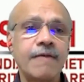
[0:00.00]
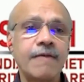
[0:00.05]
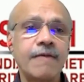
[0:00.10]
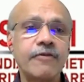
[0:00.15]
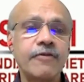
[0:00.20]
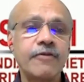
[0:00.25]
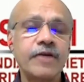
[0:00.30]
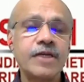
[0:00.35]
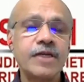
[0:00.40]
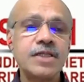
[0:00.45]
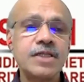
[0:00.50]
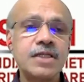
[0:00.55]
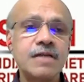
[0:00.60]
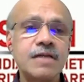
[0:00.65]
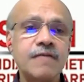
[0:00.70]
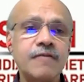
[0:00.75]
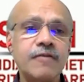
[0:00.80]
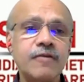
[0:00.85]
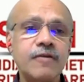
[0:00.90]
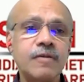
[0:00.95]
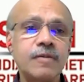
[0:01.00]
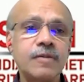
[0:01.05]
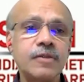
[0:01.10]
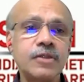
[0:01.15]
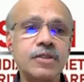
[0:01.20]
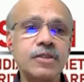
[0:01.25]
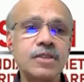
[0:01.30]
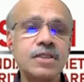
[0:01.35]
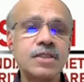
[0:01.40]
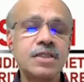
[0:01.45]
First and
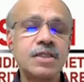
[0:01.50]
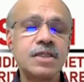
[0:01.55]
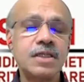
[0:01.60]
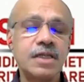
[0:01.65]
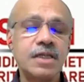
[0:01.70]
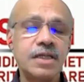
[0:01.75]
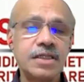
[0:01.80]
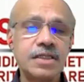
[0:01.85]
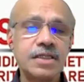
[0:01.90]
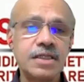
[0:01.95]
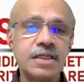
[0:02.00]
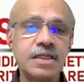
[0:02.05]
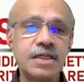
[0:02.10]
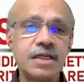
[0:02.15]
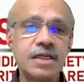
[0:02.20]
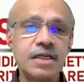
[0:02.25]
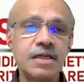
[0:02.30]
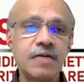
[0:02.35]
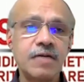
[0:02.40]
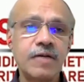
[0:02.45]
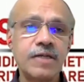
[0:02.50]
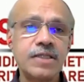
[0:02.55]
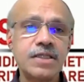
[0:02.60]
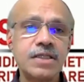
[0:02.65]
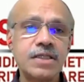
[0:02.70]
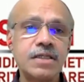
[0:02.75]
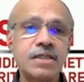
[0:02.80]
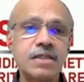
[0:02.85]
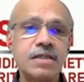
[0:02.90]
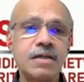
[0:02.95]
foremost is the
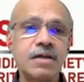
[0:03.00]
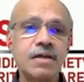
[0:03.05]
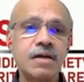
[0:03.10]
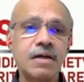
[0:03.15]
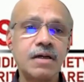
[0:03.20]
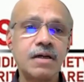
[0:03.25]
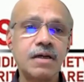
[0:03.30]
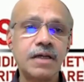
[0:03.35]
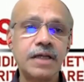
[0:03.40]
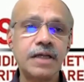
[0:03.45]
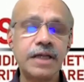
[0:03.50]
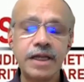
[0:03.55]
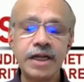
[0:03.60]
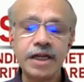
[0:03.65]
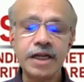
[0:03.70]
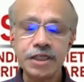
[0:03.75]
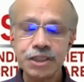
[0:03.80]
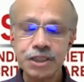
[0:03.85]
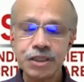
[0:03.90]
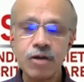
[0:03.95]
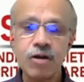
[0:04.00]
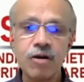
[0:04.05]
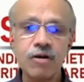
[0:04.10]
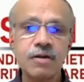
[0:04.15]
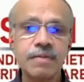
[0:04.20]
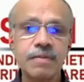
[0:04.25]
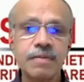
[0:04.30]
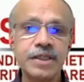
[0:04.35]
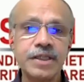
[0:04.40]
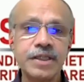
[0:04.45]
question in a
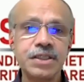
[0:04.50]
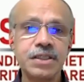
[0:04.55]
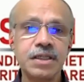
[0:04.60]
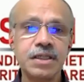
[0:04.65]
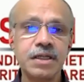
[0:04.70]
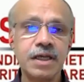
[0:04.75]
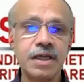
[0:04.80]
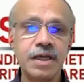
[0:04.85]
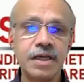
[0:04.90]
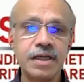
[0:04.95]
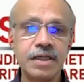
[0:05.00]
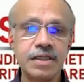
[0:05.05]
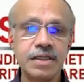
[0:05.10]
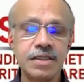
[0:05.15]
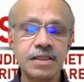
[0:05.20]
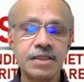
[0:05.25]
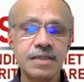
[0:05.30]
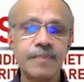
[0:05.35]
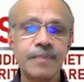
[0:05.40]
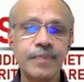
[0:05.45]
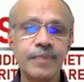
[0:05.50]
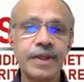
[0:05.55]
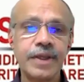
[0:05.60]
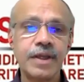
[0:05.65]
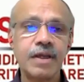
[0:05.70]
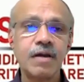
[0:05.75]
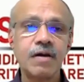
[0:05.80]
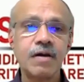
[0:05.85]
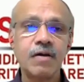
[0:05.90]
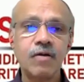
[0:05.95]
shocked patient is,
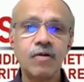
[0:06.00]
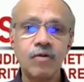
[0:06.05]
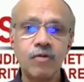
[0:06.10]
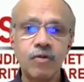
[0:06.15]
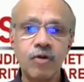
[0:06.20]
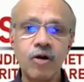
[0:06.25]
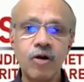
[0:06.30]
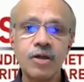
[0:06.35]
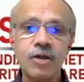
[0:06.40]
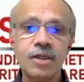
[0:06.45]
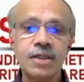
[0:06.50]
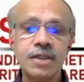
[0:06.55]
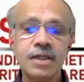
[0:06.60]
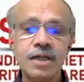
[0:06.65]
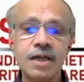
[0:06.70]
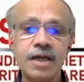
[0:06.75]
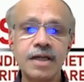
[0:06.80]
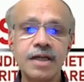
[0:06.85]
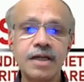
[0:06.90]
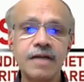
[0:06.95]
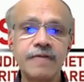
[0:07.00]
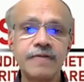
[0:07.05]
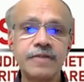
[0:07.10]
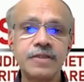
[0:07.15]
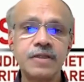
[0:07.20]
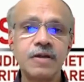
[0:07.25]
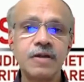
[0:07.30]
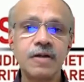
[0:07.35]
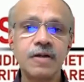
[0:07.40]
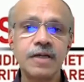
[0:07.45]
what kind of
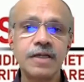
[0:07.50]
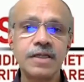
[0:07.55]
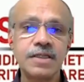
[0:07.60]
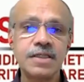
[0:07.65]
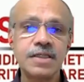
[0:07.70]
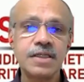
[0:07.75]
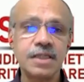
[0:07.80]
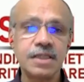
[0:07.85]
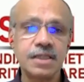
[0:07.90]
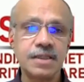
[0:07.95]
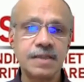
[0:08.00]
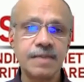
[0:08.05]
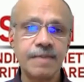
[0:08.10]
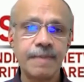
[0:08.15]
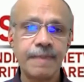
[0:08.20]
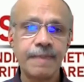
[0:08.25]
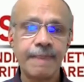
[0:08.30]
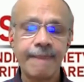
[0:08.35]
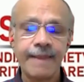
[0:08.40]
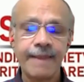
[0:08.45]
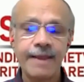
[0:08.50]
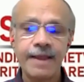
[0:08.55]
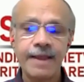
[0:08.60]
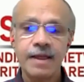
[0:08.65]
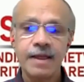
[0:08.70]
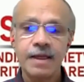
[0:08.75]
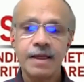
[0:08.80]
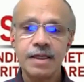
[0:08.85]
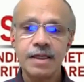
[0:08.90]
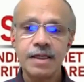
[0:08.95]
shock is it?
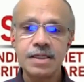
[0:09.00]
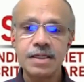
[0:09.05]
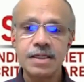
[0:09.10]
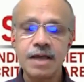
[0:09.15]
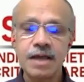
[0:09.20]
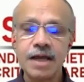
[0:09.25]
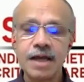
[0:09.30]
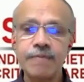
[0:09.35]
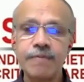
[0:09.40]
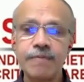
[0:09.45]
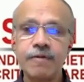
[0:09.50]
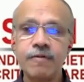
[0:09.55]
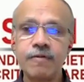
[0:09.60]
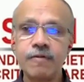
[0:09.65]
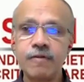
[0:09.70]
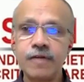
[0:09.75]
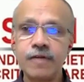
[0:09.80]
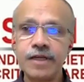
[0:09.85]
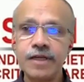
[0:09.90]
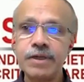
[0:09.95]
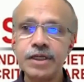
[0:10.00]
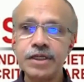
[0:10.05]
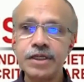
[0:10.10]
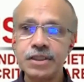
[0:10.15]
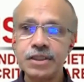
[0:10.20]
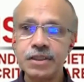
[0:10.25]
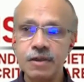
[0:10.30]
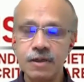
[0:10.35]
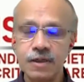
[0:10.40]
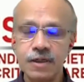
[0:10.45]
Is it hypovolemic
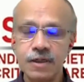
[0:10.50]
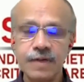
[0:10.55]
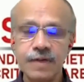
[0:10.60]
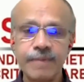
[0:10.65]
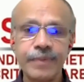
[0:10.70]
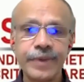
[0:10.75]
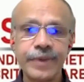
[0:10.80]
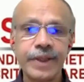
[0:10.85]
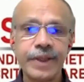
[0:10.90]
shock?